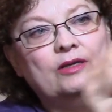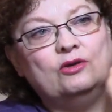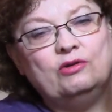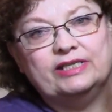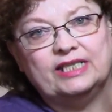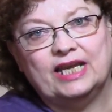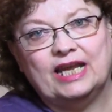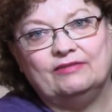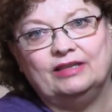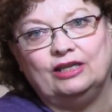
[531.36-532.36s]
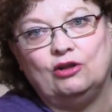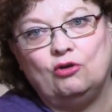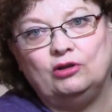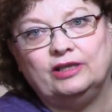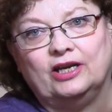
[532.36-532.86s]
Oh, I see I have a little
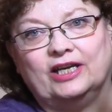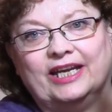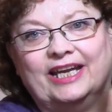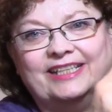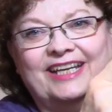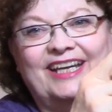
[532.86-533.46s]
hole there yet.